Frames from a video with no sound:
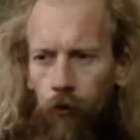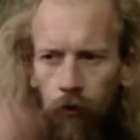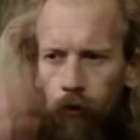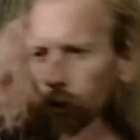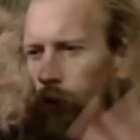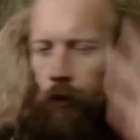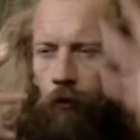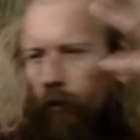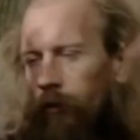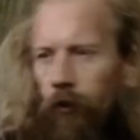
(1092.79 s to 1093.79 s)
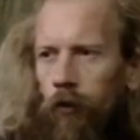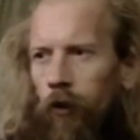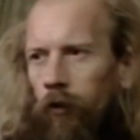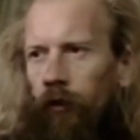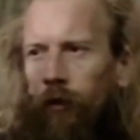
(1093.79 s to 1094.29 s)
and God isn't just
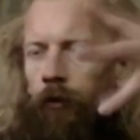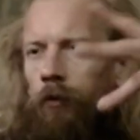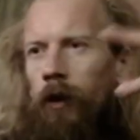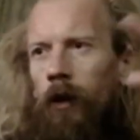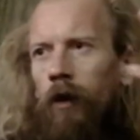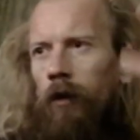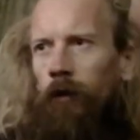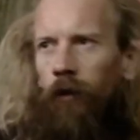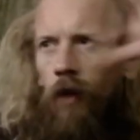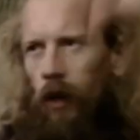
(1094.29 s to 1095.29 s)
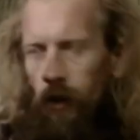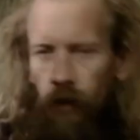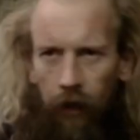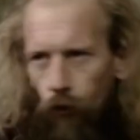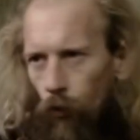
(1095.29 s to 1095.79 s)
this sort of thing
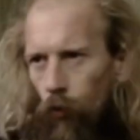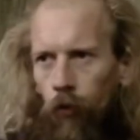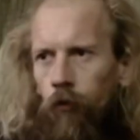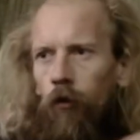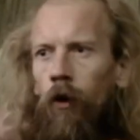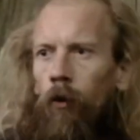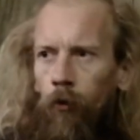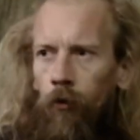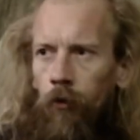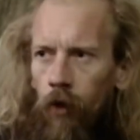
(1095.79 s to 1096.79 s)
that's all souls,